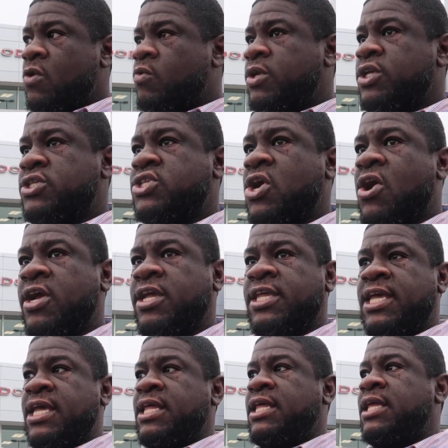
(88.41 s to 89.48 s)
When you start
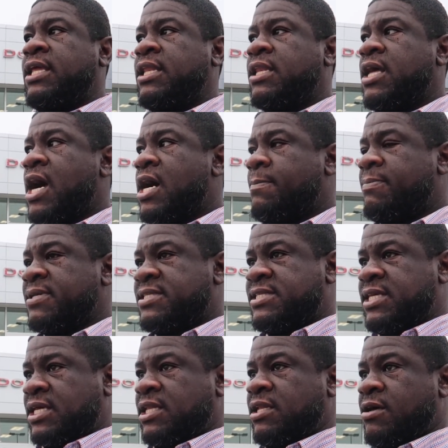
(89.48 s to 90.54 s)
getting a
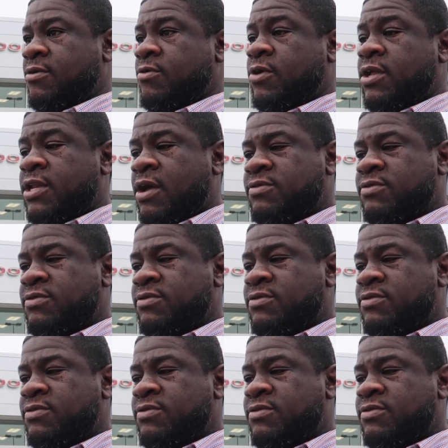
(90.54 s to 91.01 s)
particular,